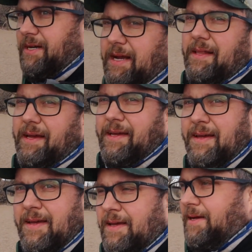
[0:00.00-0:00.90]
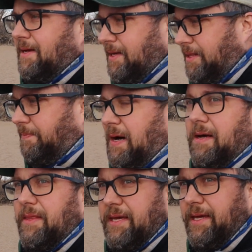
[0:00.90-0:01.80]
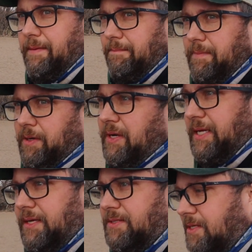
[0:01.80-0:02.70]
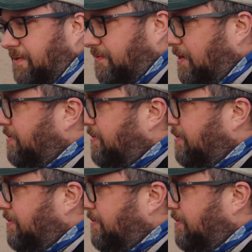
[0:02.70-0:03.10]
right? Like the creek used to flow